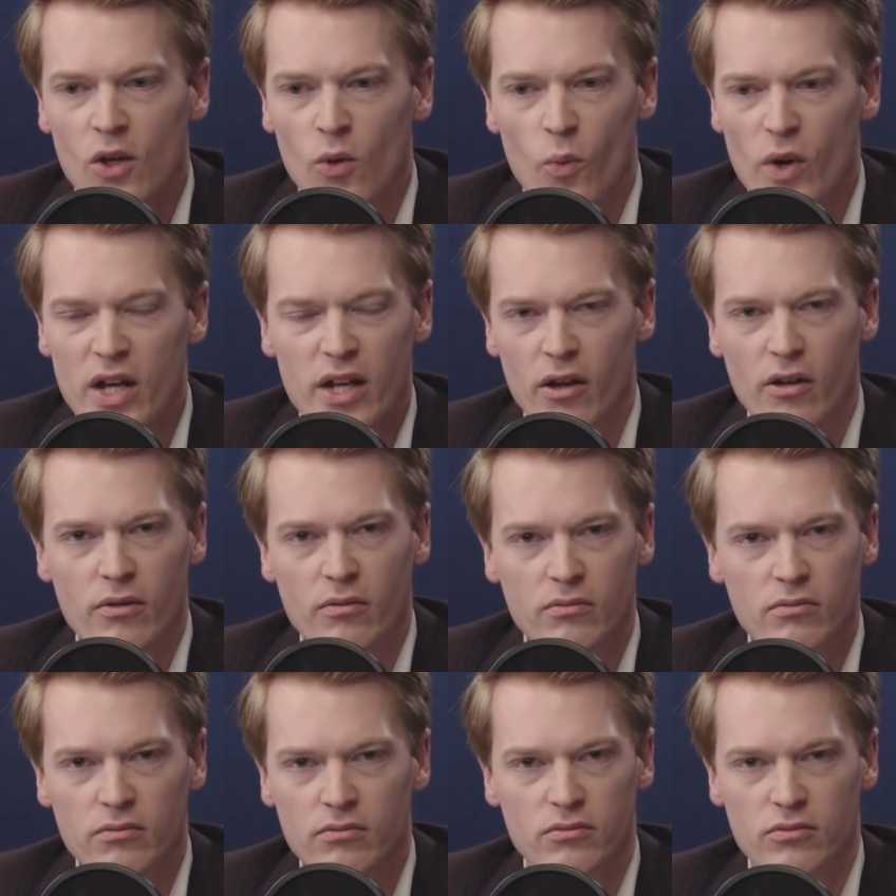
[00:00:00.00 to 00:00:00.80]
we
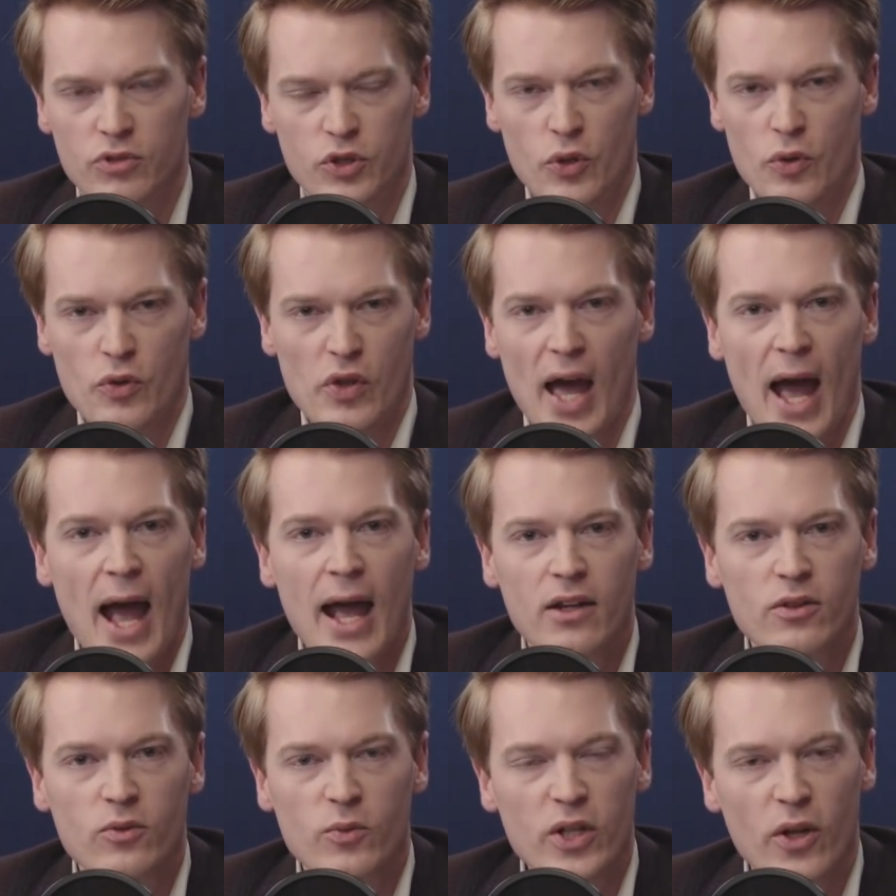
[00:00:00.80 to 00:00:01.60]
don't do
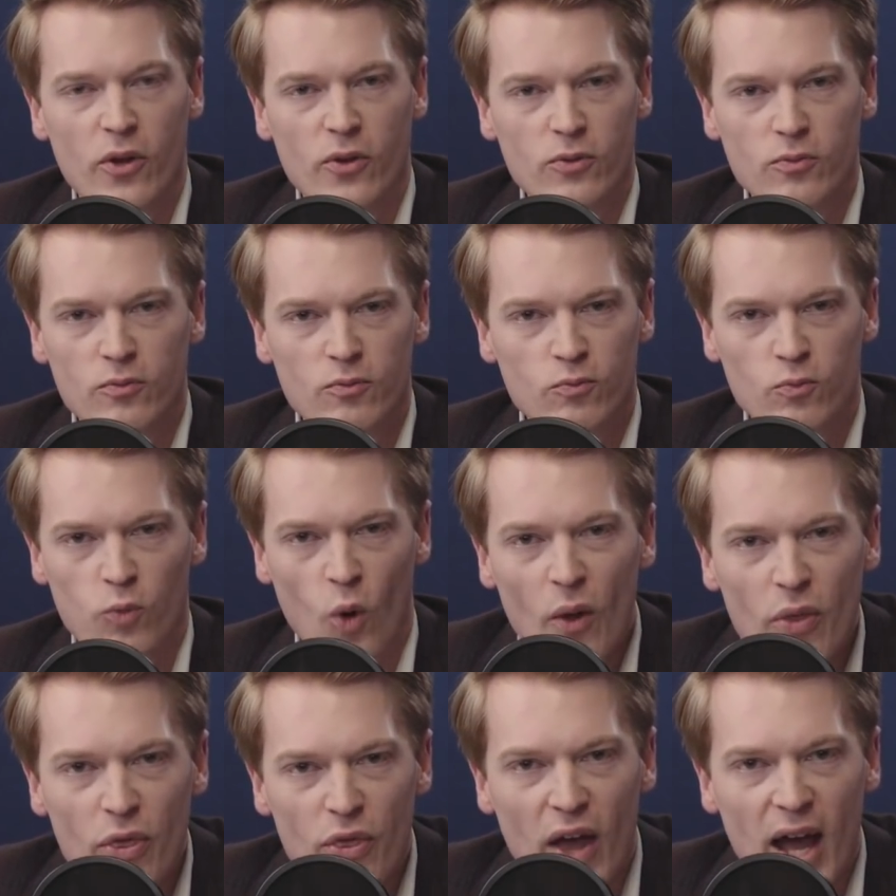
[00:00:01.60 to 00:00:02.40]
that, we don't
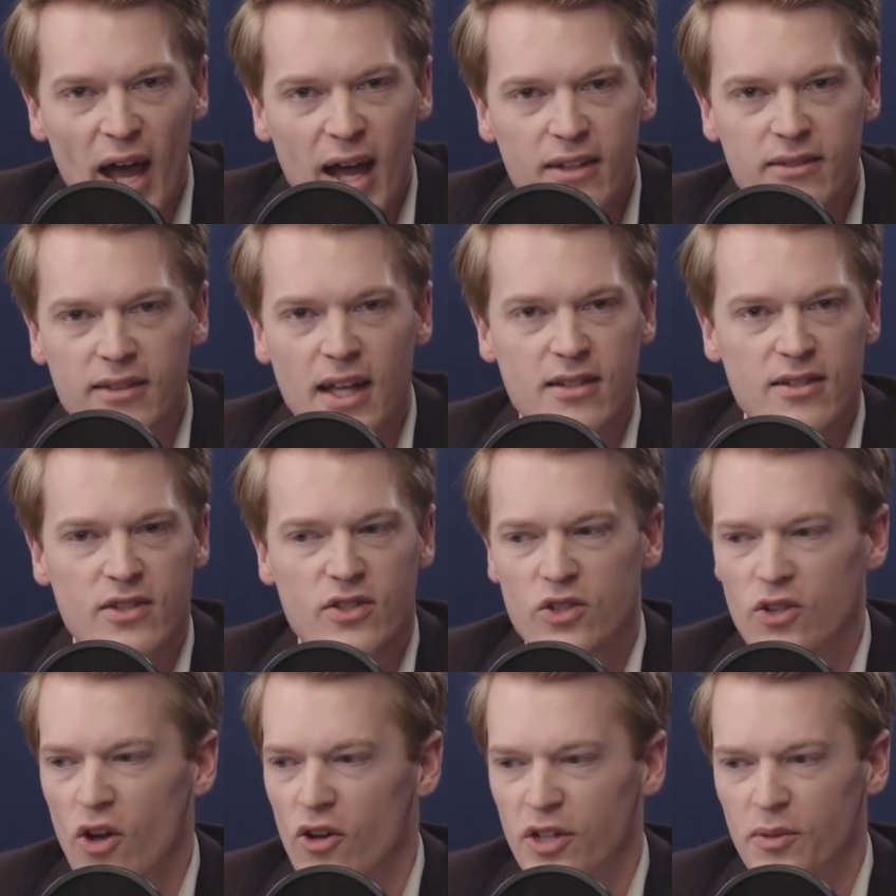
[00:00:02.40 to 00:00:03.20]
want that, that's
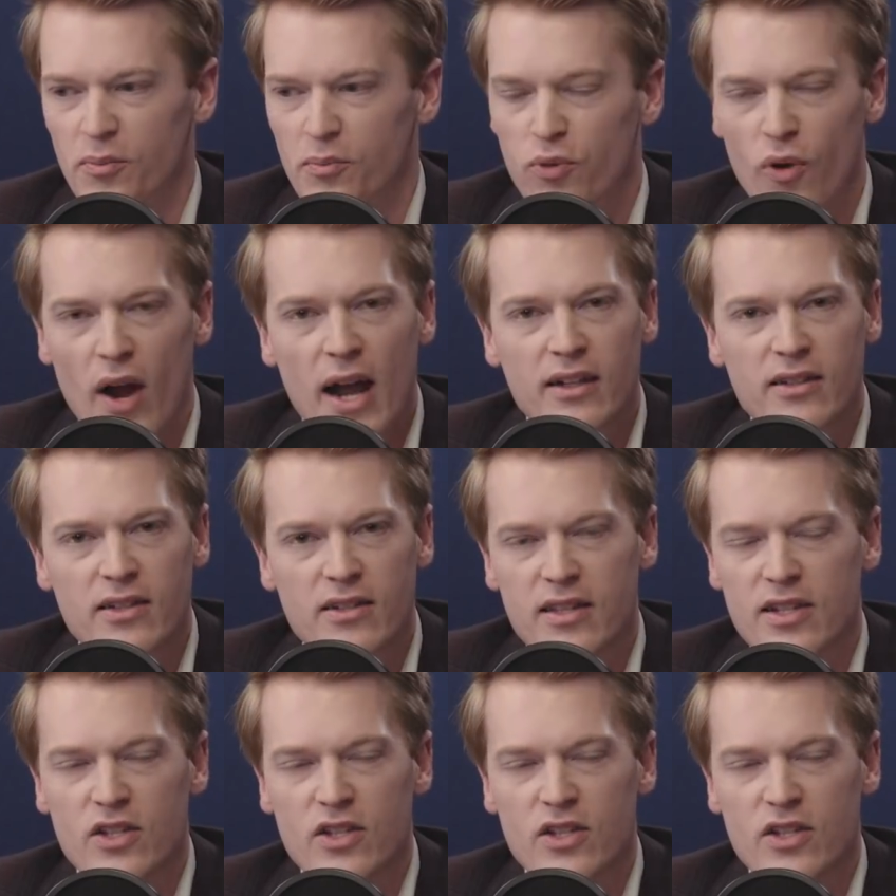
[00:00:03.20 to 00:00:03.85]
not a practice.